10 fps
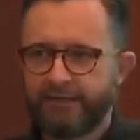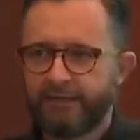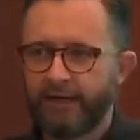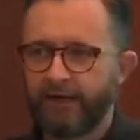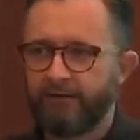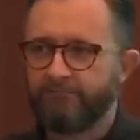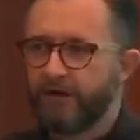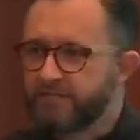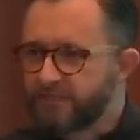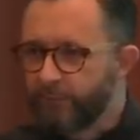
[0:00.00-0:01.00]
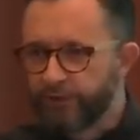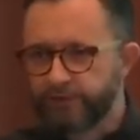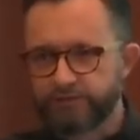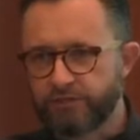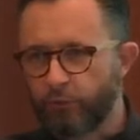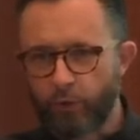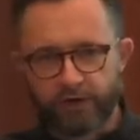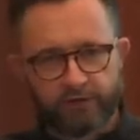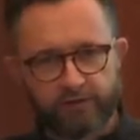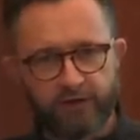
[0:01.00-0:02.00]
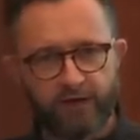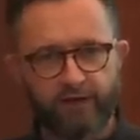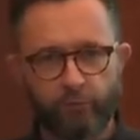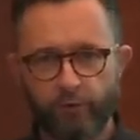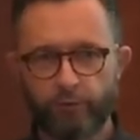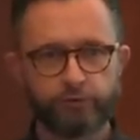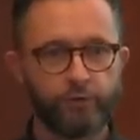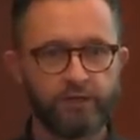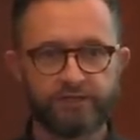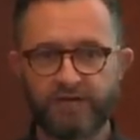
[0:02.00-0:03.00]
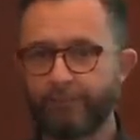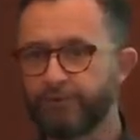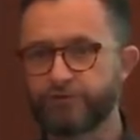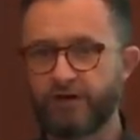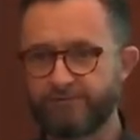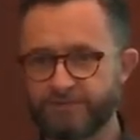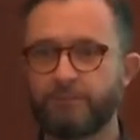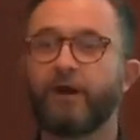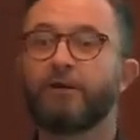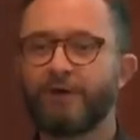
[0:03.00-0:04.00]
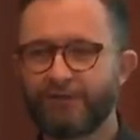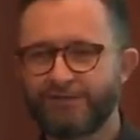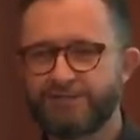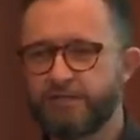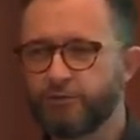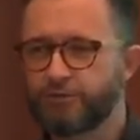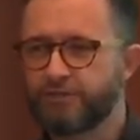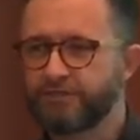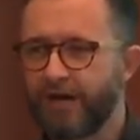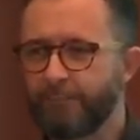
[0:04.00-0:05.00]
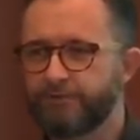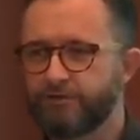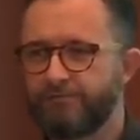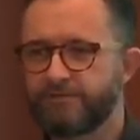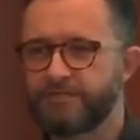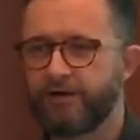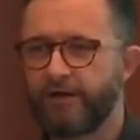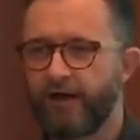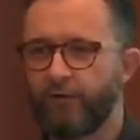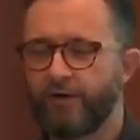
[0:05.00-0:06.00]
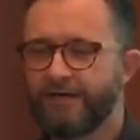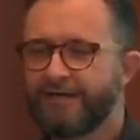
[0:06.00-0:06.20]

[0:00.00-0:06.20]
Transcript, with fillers: Uh, very similar to the work uh, that we were doing in the chaplain's office that Mary Beth continues in the chaplain's office there now.